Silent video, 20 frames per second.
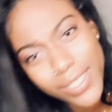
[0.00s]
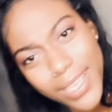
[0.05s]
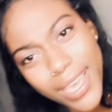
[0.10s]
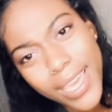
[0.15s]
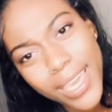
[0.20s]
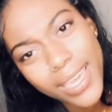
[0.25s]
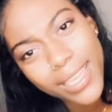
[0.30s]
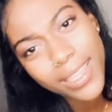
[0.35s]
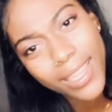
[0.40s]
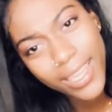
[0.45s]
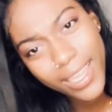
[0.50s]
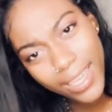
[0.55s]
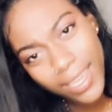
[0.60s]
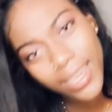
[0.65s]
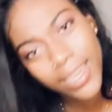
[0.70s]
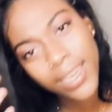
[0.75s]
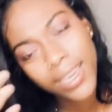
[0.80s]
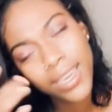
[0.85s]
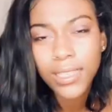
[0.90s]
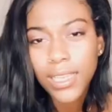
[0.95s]
say
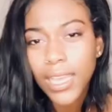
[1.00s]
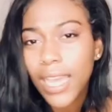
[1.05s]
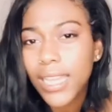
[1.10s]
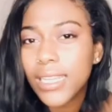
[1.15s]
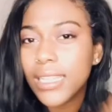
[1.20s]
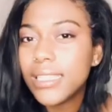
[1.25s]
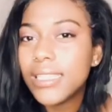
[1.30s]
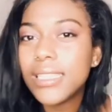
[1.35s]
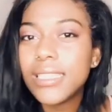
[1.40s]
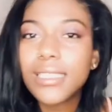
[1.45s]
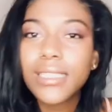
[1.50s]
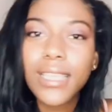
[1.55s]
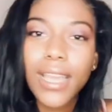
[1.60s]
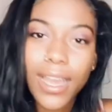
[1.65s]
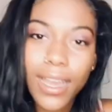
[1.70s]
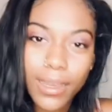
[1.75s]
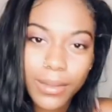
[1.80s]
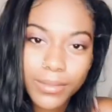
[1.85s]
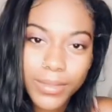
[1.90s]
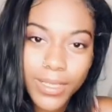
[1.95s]
like I need to
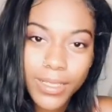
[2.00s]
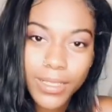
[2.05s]
stop?